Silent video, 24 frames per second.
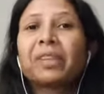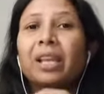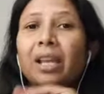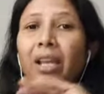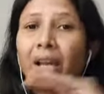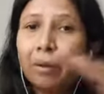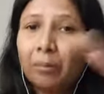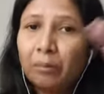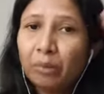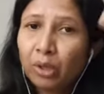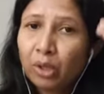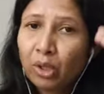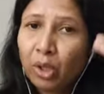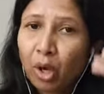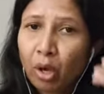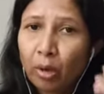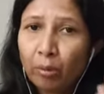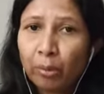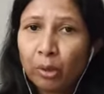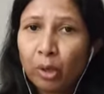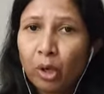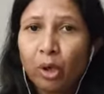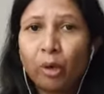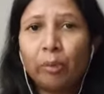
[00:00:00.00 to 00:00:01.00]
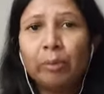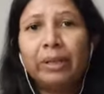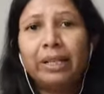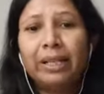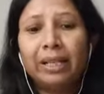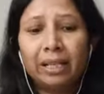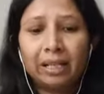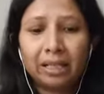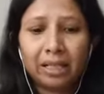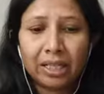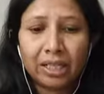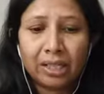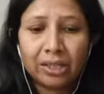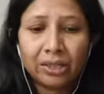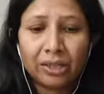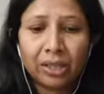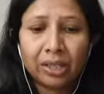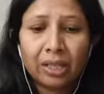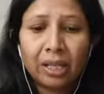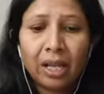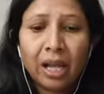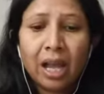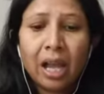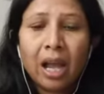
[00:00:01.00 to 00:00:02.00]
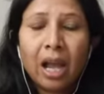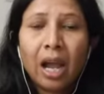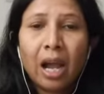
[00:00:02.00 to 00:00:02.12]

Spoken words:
Come to the abdominal region.